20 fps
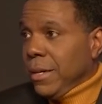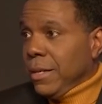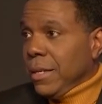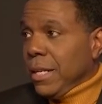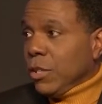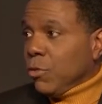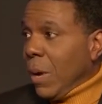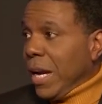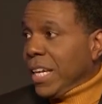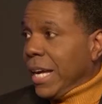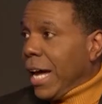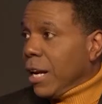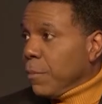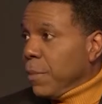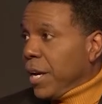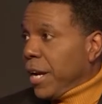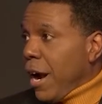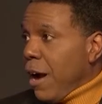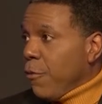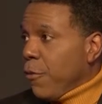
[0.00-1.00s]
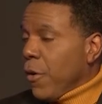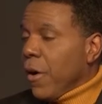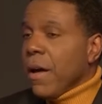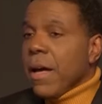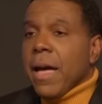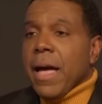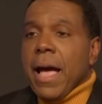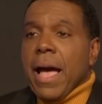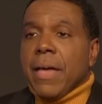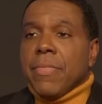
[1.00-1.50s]
That's why you got to be careful.
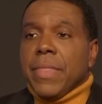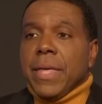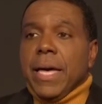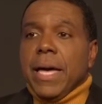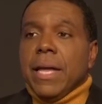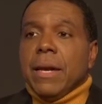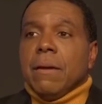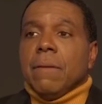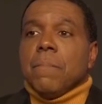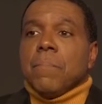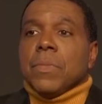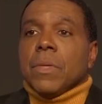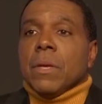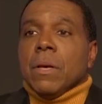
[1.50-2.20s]
And then